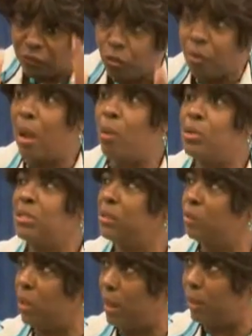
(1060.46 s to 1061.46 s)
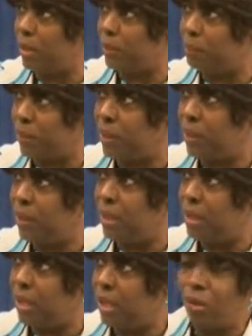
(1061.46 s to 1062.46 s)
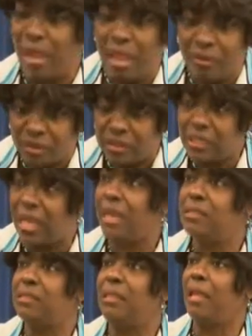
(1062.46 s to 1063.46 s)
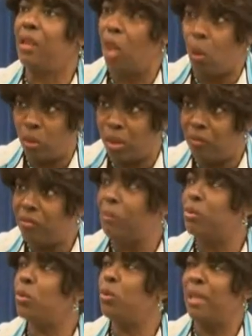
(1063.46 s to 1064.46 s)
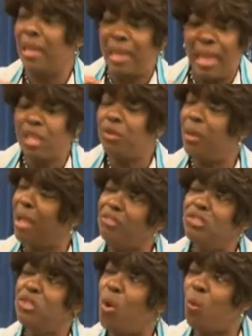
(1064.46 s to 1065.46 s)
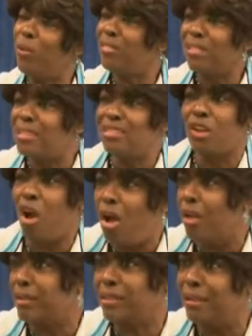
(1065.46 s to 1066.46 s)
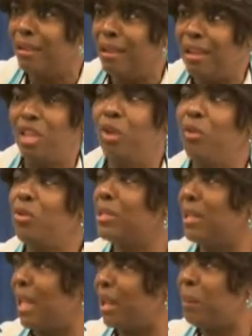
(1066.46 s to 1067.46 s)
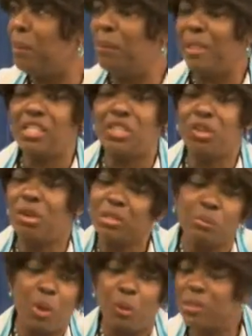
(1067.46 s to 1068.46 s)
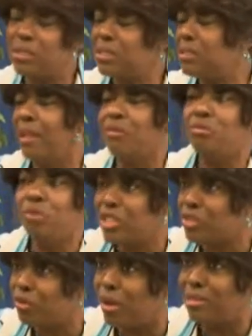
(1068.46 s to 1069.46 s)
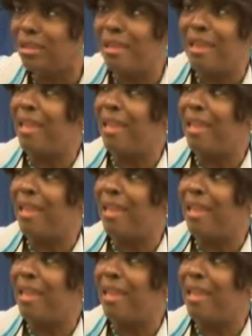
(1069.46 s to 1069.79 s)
4 hours is what I'm going to put, you know, I have to task that, whatever I'm doing. And you have to know what things cost. You know, there's a lot of people that start small businesses like restaurants,